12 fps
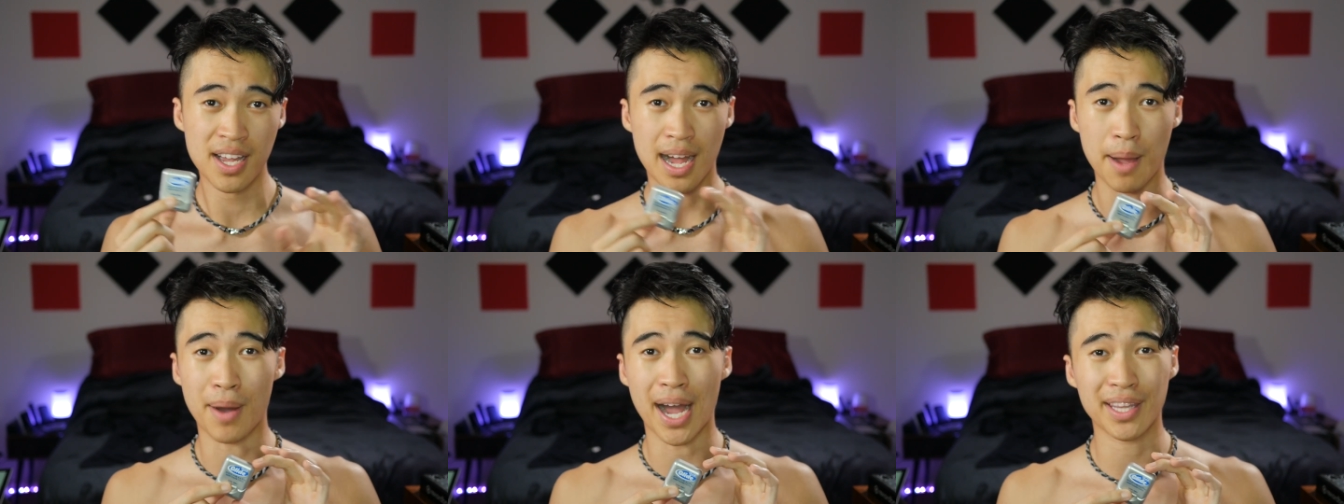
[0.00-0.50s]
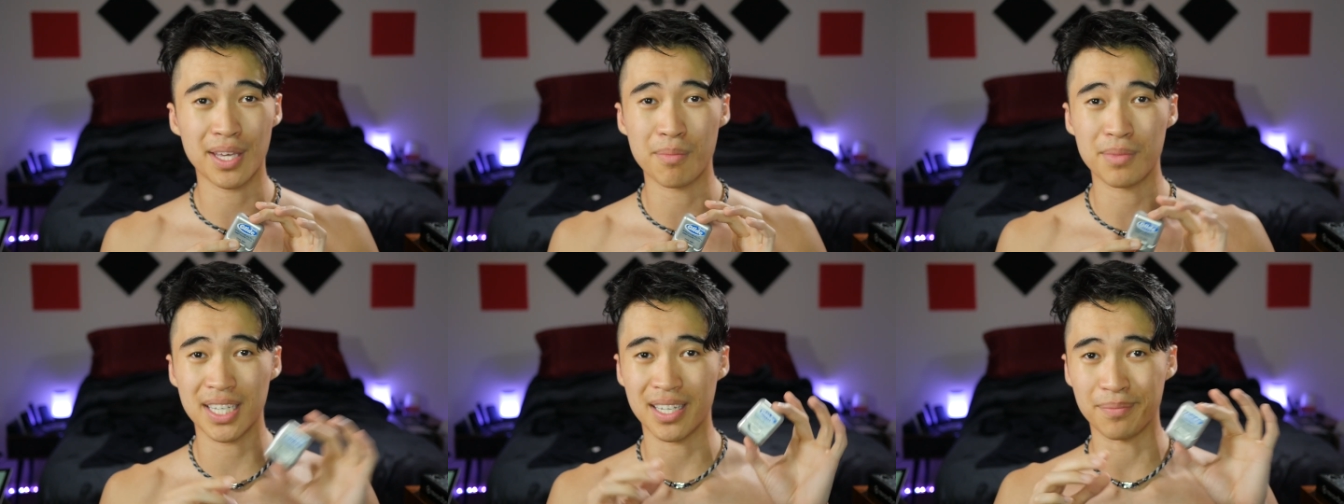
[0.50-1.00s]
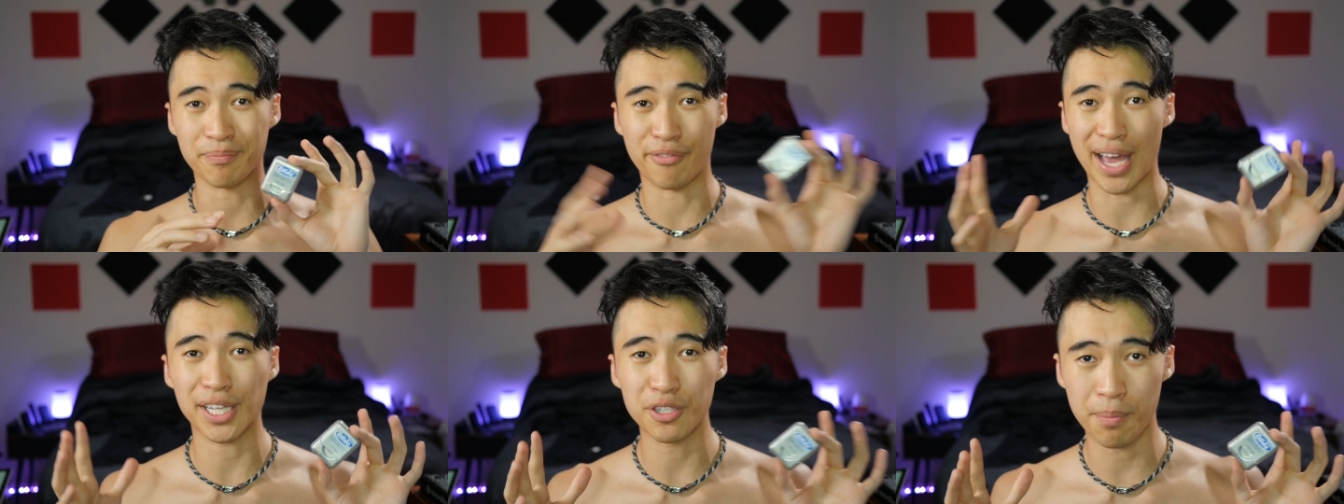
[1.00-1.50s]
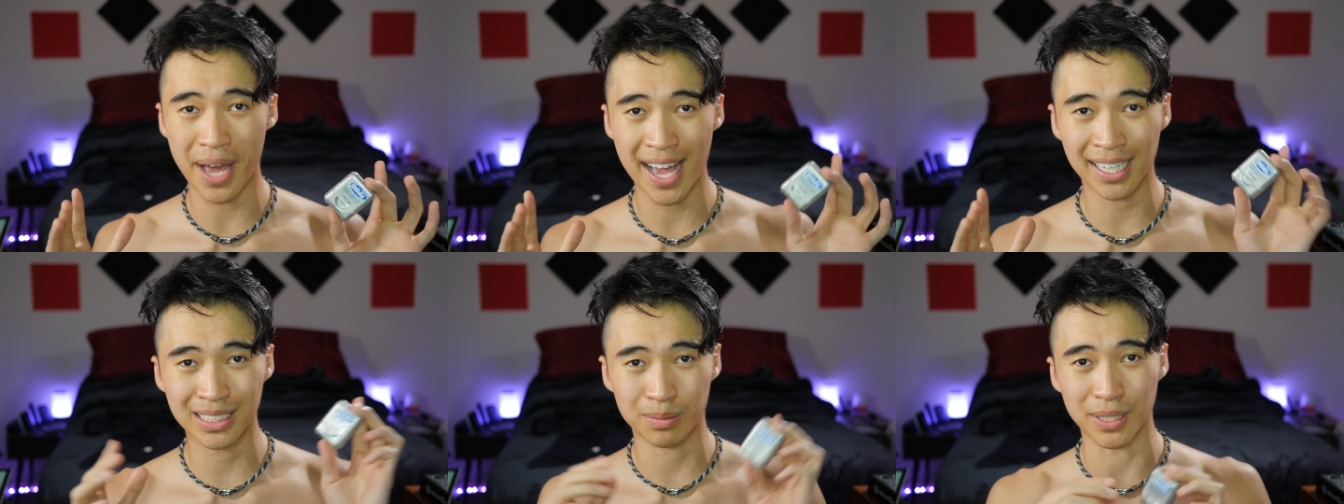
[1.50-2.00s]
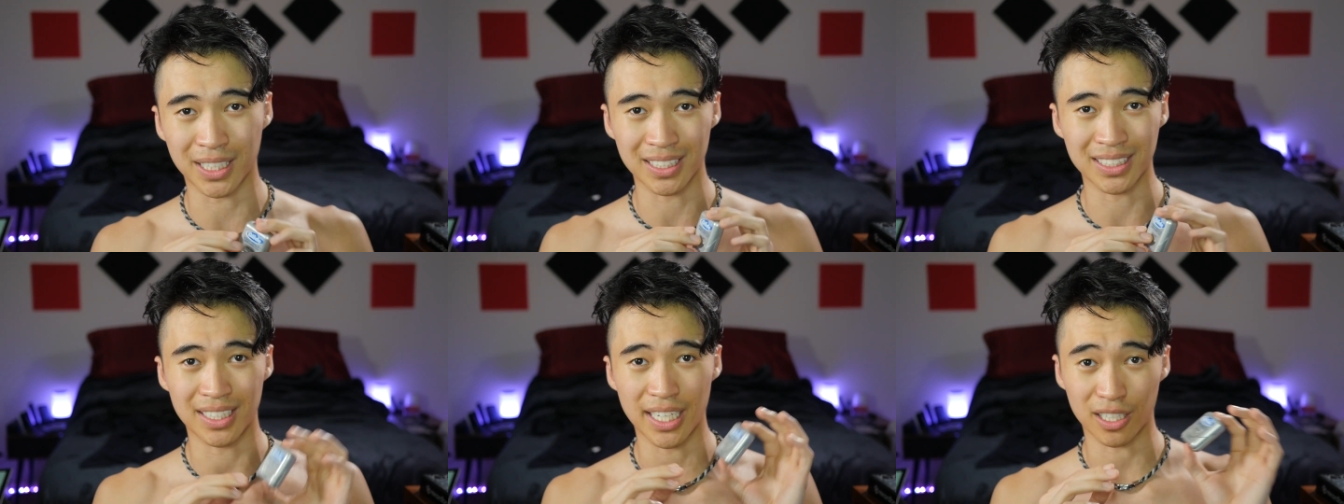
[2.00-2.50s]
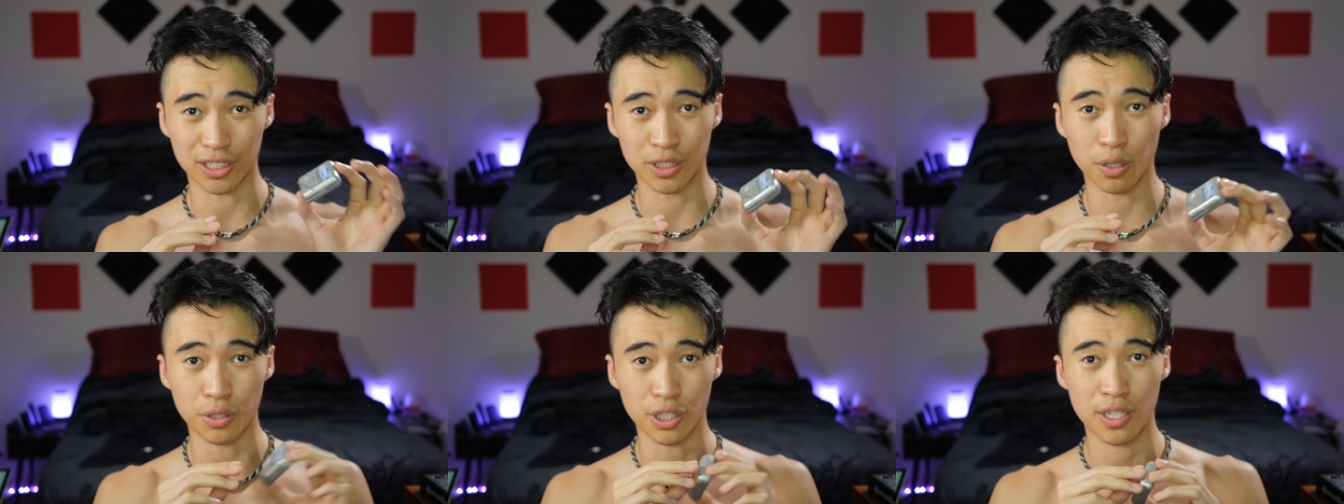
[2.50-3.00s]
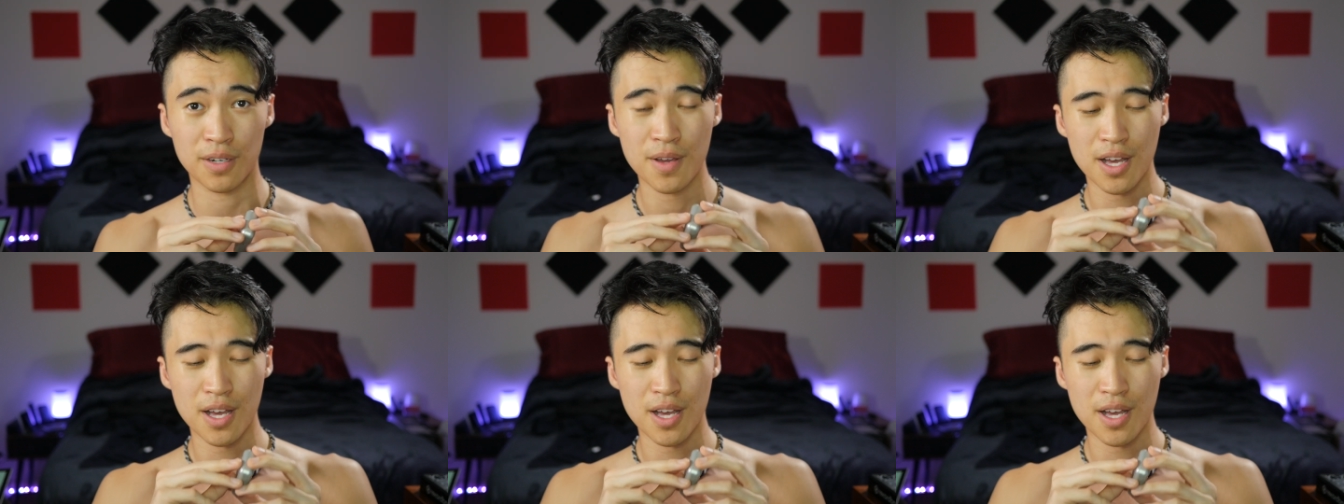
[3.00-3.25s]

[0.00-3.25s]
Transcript: I buy them in value packs because they are so good.